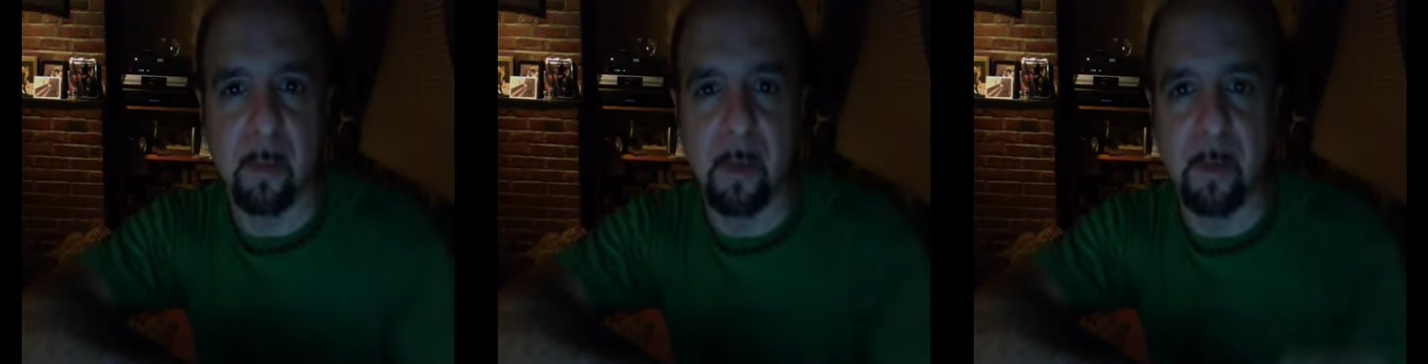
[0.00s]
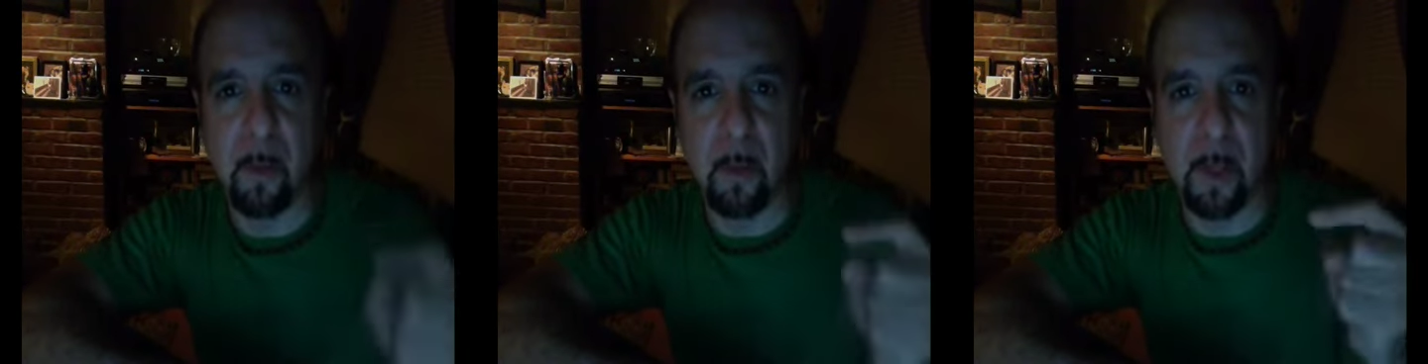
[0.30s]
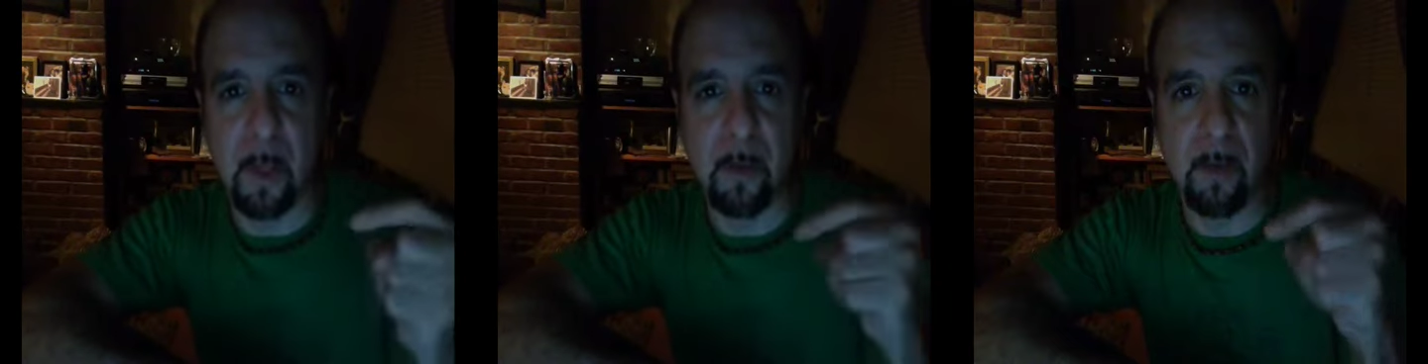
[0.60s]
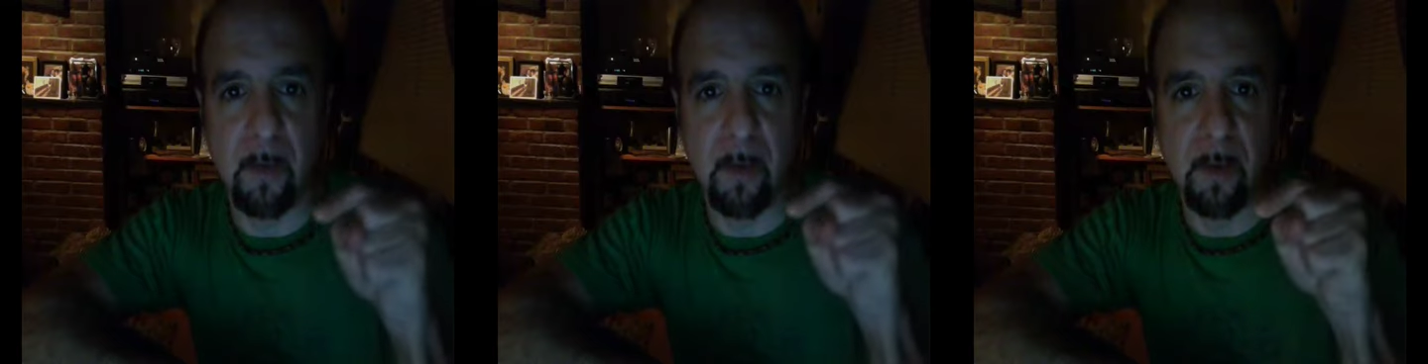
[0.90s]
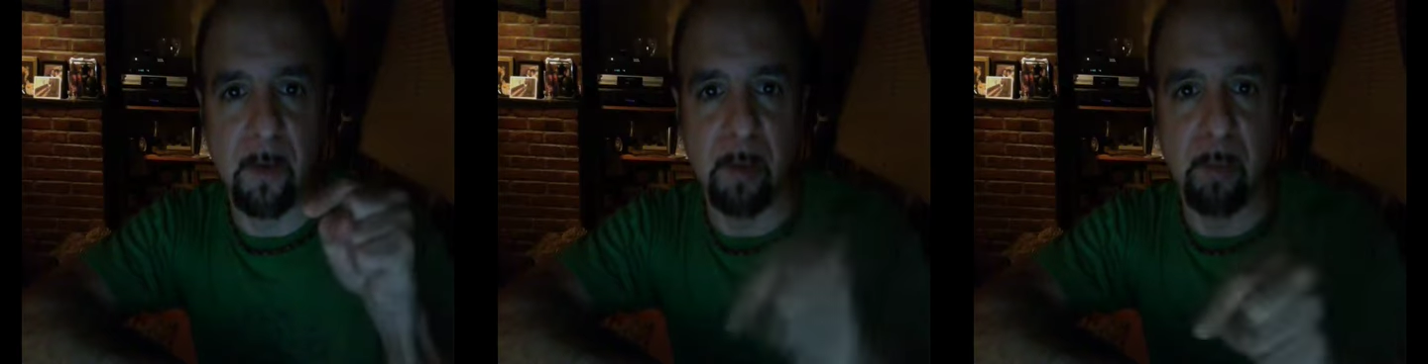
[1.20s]
But I think when you get into the
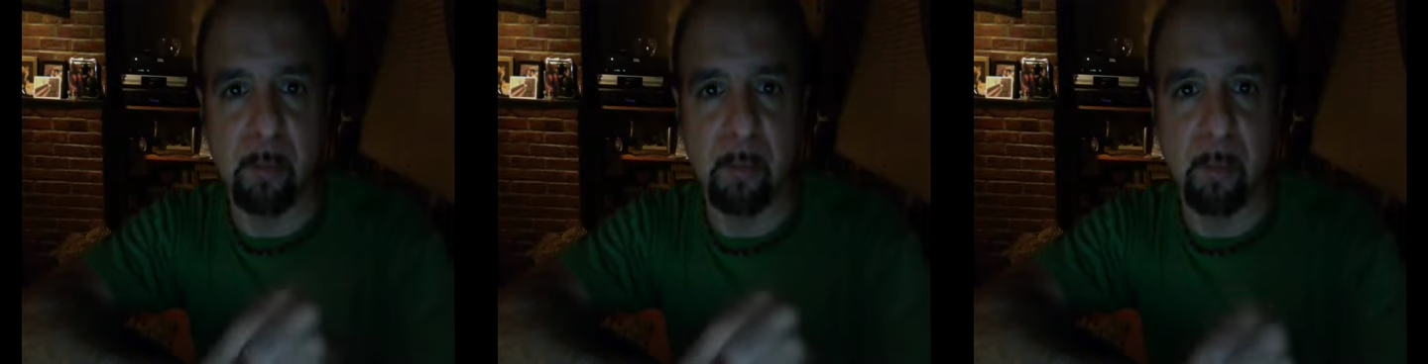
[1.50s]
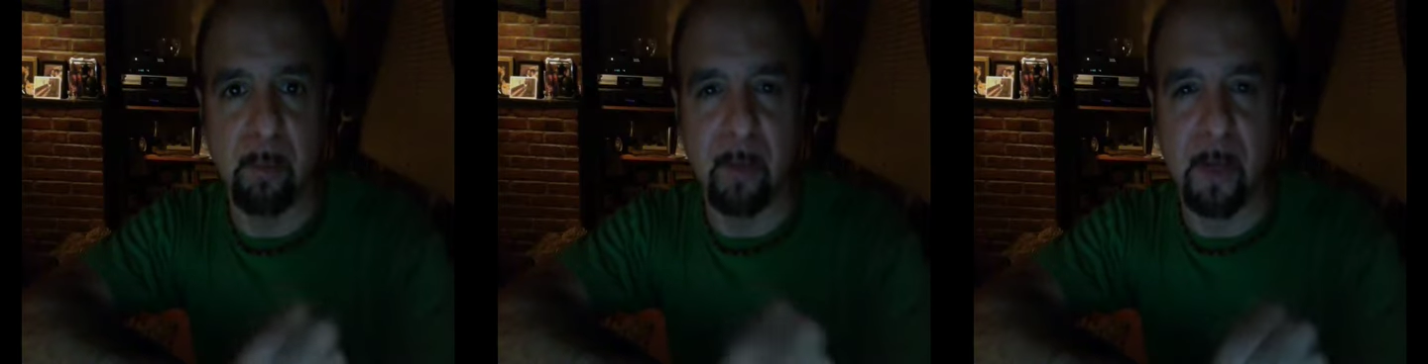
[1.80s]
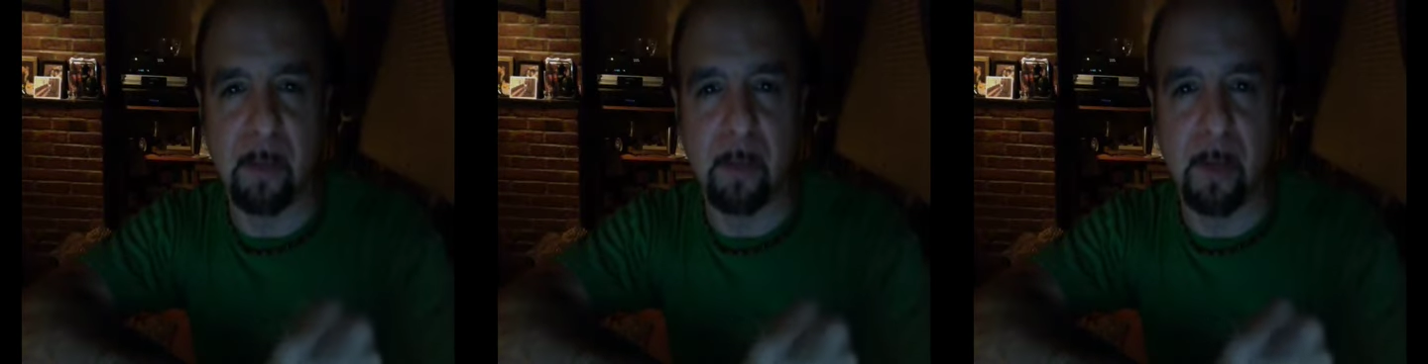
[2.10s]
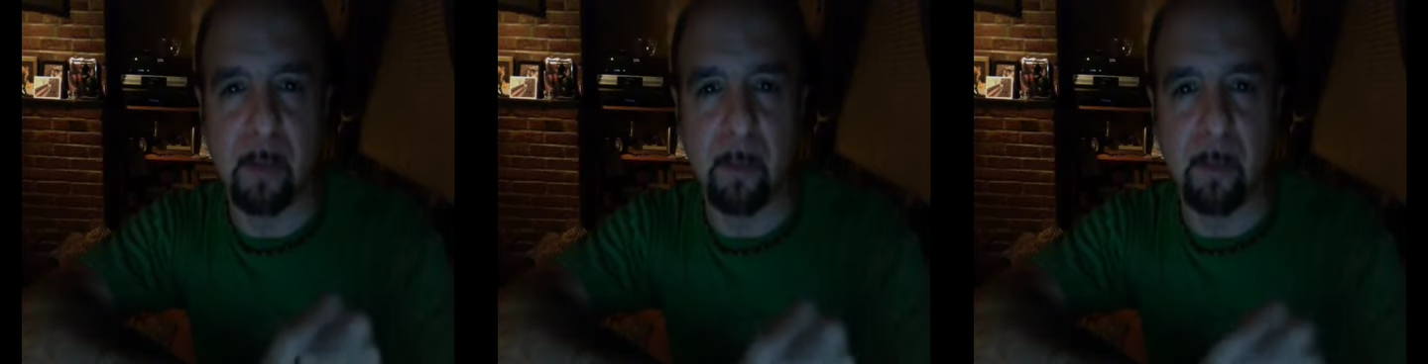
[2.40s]
deep personality